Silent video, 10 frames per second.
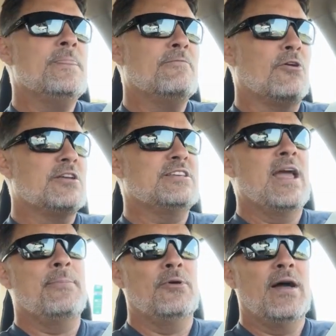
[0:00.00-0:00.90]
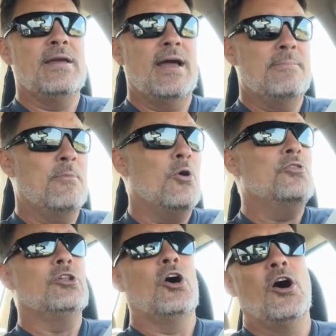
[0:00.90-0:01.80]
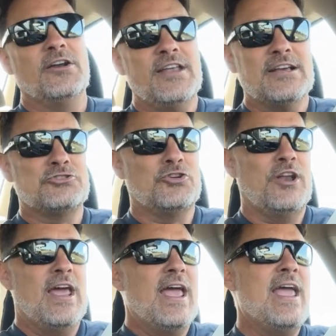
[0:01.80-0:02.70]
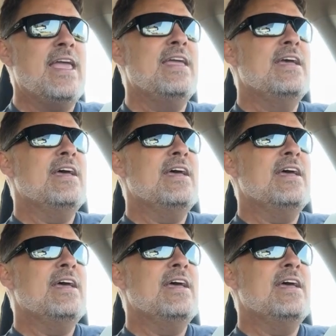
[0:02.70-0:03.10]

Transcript: For example, I mowed the lawn yesterday.